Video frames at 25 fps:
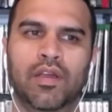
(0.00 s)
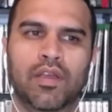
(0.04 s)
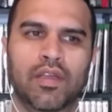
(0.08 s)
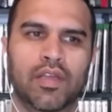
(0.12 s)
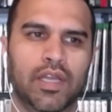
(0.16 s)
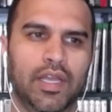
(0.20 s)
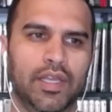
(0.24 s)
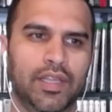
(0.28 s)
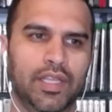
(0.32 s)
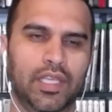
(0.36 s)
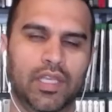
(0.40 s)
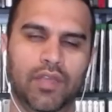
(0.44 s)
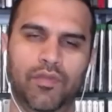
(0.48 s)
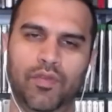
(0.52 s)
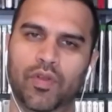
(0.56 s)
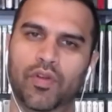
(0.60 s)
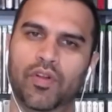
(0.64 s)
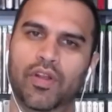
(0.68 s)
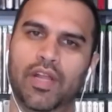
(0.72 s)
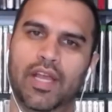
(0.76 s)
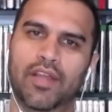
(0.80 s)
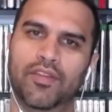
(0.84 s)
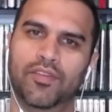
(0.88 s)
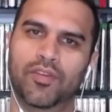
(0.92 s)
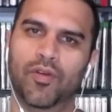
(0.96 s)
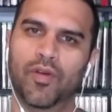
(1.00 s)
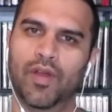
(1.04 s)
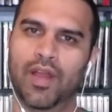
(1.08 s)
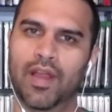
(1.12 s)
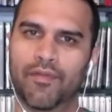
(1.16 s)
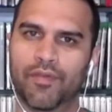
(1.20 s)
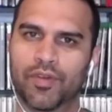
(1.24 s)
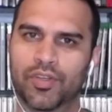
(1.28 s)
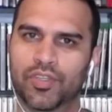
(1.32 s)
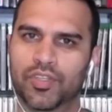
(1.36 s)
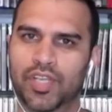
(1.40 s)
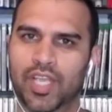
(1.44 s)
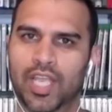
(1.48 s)
I think if you were to ask your
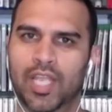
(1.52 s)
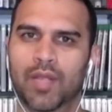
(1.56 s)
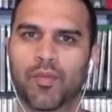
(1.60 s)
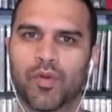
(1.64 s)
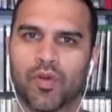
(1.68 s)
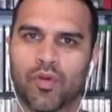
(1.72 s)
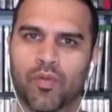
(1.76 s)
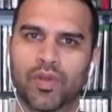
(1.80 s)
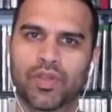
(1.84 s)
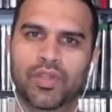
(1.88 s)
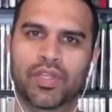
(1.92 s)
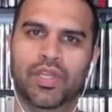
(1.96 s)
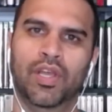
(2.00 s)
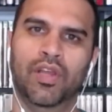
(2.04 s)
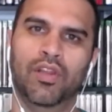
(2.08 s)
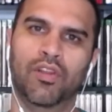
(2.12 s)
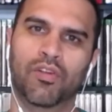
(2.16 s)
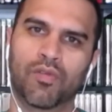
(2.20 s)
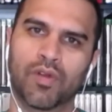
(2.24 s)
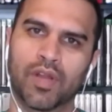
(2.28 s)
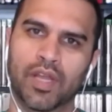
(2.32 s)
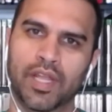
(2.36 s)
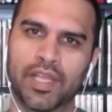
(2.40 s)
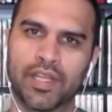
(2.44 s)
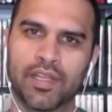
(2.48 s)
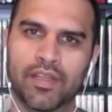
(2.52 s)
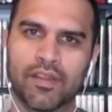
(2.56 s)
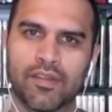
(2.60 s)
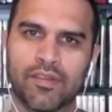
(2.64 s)
average gamer what the hell Orion is,